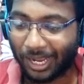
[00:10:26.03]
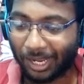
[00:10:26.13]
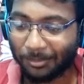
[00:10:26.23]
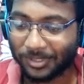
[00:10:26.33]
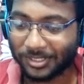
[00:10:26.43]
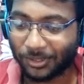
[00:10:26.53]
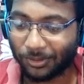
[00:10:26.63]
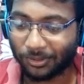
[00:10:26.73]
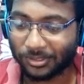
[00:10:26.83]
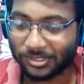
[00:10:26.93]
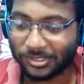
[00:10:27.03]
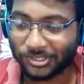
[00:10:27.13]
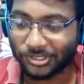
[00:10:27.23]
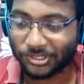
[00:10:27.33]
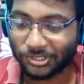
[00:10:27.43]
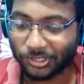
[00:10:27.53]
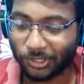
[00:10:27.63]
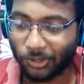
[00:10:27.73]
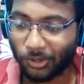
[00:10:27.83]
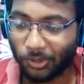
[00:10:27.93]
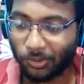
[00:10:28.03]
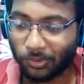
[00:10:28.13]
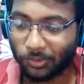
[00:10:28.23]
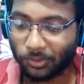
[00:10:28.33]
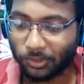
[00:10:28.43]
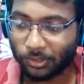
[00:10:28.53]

I'm just going to go